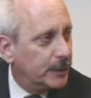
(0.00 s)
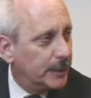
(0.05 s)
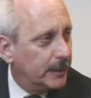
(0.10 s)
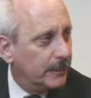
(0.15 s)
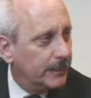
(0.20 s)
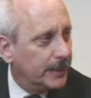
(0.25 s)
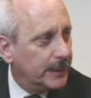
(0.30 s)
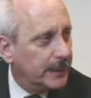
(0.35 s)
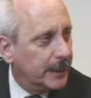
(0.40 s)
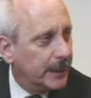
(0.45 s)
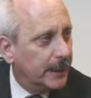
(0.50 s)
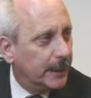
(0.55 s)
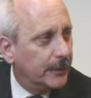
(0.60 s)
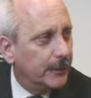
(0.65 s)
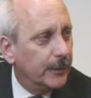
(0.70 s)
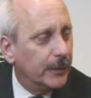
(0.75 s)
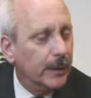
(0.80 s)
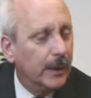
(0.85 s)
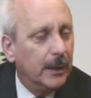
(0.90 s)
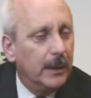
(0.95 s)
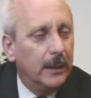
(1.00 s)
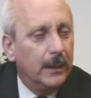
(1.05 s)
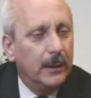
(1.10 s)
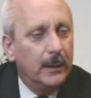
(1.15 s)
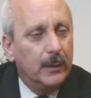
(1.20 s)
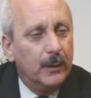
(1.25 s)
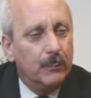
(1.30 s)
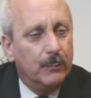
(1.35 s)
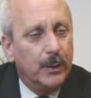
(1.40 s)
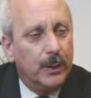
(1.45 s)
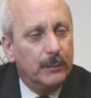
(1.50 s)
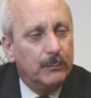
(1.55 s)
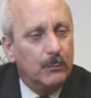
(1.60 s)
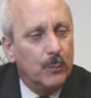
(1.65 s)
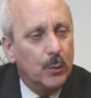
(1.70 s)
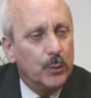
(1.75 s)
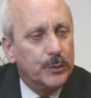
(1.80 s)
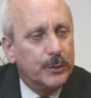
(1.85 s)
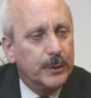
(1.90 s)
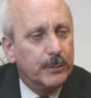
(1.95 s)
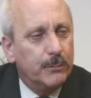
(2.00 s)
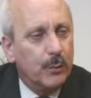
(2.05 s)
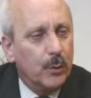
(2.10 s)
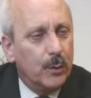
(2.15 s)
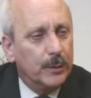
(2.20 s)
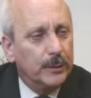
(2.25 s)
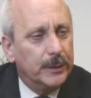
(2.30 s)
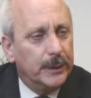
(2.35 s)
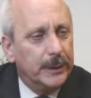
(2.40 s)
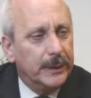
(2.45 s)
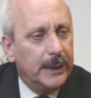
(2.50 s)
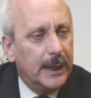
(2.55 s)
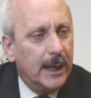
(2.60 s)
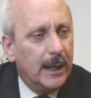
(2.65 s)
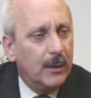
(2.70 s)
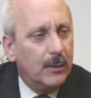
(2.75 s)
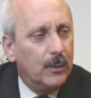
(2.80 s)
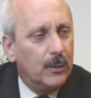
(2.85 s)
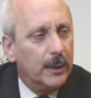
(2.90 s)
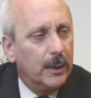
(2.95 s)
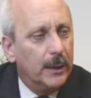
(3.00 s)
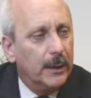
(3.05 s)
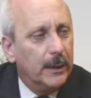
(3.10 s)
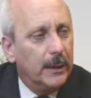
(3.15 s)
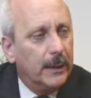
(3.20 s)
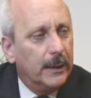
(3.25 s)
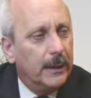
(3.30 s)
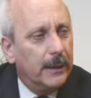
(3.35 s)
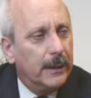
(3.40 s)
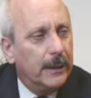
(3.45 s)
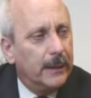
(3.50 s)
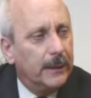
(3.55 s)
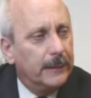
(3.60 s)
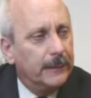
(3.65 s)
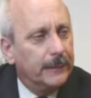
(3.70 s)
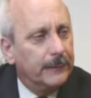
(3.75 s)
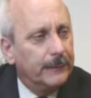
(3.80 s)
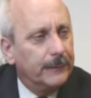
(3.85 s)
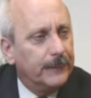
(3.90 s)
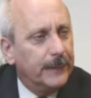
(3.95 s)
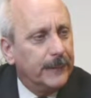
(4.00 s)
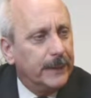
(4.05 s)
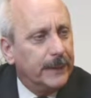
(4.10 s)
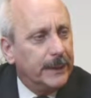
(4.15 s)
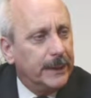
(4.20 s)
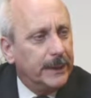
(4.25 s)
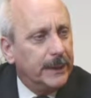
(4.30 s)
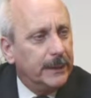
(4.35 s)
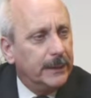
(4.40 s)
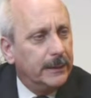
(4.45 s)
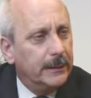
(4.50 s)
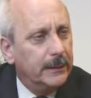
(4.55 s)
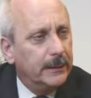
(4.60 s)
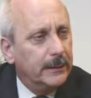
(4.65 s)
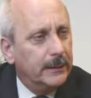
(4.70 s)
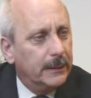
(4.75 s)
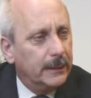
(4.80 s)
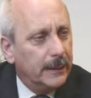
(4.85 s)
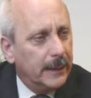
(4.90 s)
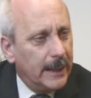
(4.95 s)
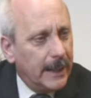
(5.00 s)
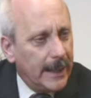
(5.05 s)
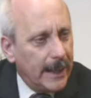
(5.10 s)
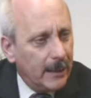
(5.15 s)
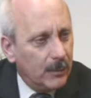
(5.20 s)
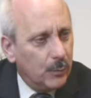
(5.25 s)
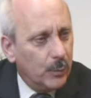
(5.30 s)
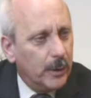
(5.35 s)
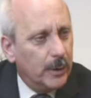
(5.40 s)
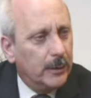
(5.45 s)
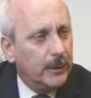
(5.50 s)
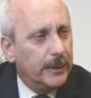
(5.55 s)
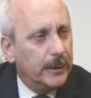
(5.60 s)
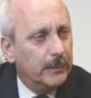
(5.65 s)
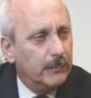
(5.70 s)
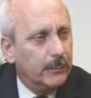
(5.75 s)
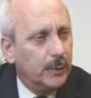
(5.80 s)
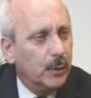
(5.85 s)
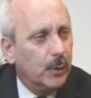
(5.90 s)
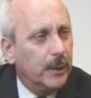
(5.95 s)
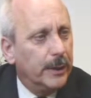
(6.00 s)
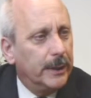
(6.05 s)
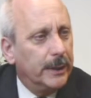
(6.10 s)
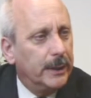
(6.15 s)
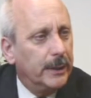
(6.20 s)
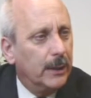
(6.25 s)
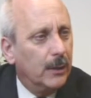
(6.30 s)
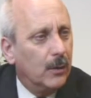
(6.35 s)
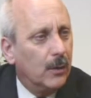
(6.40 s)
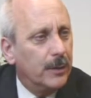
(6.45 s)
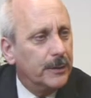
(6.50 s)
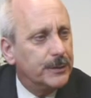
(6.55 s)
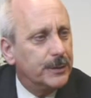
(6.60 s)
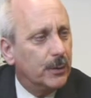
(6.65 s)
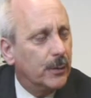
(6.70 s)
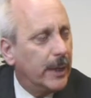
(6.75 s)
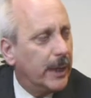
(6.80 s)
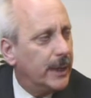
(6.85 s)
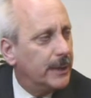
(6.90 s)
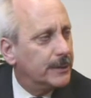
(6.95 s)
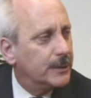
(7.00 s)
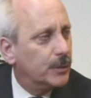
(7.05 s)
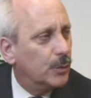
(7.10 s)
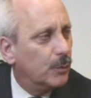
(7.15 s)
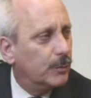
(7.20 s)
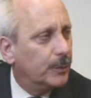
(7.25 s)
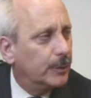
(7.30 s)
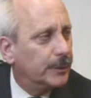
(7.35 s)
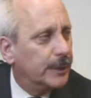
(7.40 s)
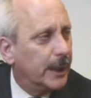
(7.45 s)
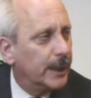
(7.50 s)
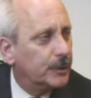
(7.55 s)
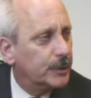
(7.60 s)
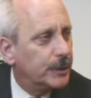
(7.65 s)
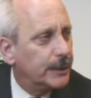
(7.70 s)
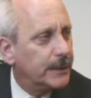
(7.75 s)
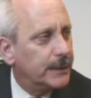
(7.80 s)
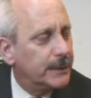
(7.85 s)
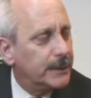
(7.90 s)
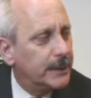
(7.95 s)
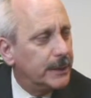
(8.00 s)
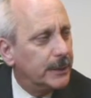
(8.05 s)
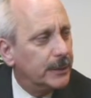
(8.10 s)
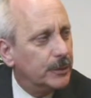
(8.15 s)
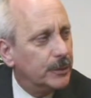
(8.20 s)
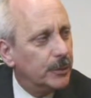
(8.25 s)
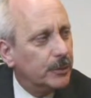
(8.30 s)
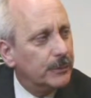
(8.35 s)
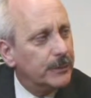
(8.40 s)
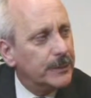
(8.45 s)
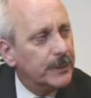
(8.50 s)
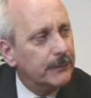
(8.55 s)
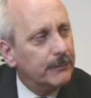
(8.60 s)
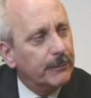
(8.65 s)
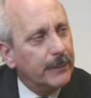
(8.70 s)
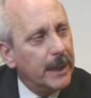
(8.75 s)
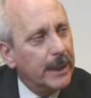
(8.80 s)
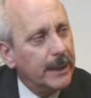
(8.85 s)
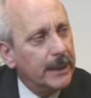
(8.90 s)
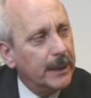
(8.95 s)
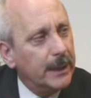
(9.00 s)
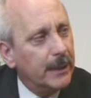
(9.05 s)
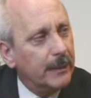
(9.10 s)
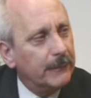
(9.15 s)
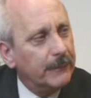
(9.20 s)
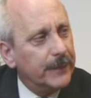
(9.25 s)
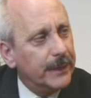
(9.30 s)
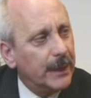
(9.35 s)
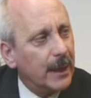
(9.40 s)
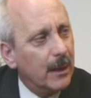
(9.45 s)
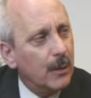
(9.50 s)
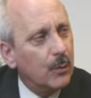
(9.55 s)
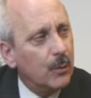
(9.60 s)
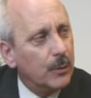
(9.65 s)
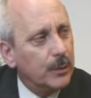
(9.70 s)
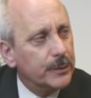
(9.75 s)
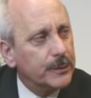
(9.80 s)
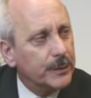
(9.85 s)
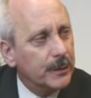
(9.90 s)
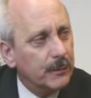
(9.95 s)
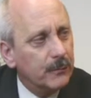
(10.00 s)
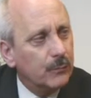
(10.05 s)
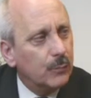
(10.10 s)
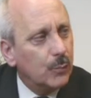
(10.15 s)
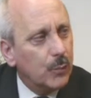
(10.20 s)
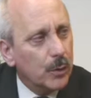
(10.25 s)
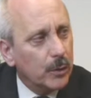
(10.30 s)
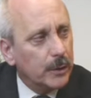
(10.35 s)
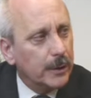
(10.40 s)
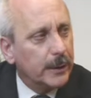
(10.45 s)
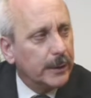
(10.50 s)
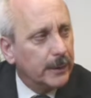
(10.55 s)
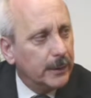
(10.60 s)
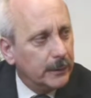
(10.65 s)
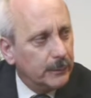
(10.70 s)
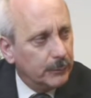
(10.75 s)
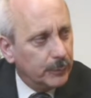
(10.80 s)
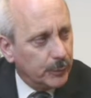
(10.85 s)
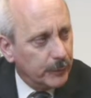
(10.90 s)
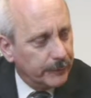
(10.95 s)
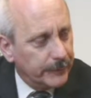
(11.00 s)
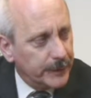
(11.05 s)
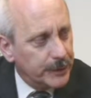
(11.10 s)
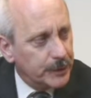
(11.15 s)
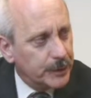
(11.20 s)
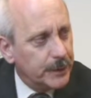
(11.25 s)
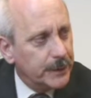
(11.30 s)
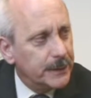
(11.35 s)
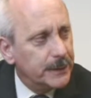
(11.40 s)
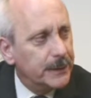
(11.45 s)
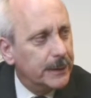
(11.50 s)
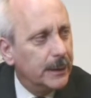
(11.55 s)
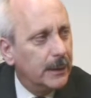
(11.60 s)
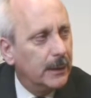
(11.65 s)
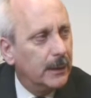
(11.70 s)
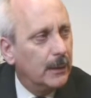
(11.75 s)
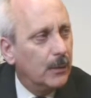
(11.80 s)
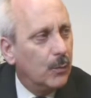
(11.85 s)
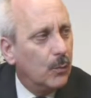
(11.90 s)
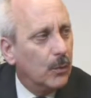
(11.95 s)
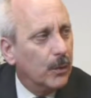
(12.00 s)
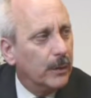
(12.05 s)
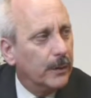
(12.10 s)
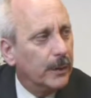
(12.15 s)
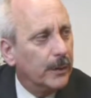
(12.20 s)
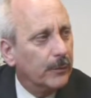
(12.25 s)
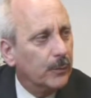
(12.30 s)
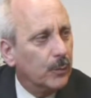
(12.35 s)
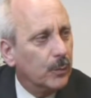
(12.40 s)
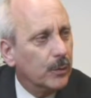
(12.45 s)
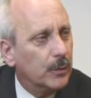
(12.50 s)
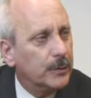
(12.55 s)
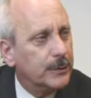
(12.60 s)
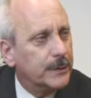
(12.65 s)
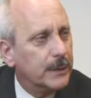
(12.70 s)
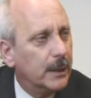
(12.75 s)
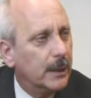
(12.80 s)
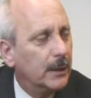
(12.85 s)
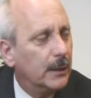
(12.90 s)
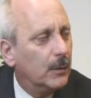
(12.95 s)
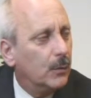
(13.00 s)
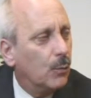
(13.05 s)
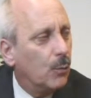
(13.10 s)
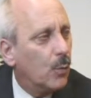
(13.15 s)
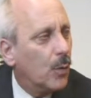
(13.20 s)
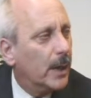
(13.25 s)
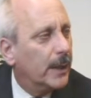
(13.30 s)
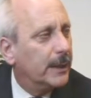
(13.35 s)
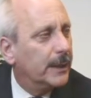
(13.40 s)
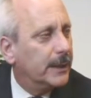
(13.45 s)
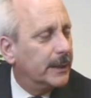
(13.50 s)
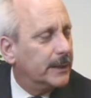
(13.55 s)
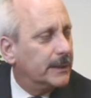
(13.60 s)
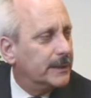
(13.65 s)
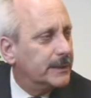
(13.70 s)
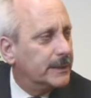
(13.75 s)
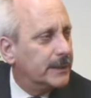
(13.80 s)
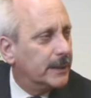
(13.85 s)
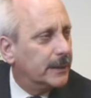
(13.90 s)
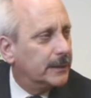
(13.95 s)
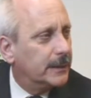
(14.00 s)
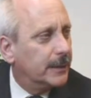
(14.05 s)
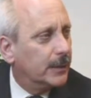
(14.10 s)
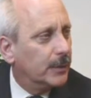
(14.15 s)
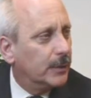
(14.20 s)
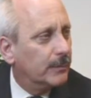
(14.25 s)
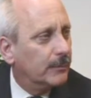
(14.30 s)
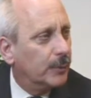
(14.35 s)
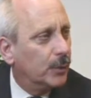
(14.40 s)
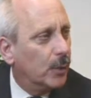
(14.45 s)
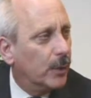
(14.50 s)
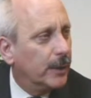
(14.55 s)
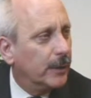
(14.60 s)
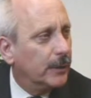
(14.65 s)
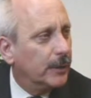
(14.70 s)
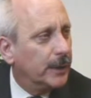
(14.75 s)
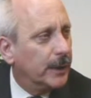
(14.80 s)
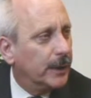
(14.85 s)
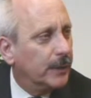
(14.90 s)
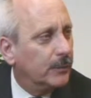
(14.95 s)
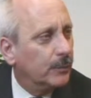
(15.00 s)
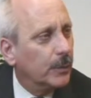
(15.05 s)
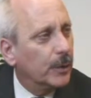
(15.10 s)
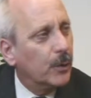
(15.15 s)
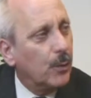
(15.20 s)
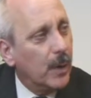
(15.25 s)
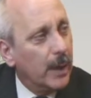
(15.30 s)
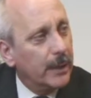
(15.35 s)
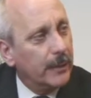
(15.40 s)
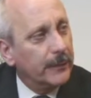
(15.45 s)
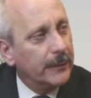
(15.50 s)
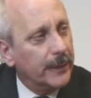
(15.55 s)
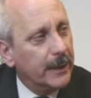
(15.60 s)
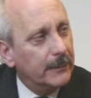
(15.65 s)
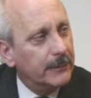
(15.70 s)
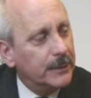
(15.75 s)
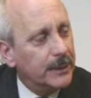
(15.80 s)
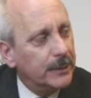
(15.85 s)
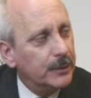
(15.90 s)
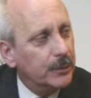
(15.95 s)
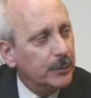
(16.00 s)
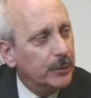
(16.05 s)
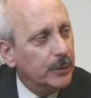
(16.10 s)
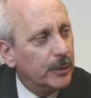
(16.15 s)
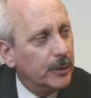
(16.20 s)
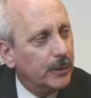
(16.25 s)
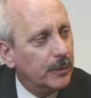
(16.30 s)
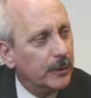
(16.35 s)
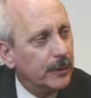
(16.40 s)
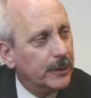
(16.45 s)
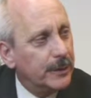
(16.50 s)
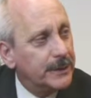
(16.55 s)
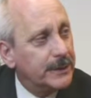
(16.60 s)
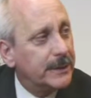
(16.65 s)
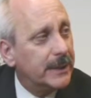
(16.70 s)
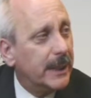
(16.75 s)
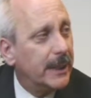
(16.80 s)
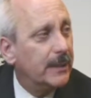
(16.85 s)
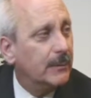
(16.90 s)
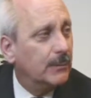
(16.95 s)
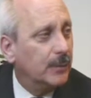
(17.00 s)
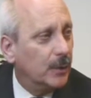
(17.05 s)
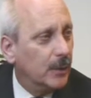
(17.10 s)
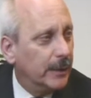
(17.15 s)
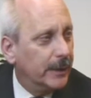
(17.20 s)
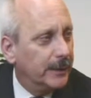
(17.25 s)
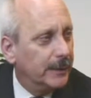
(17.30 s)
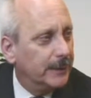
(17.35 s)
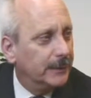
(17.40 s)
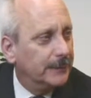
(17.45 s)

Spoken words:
in particular. But most importantly now, the at-will employee also has no protections in terms of many of the hours of work provisions, or in other words, what it is that their employer can require them to do in order to stay employed.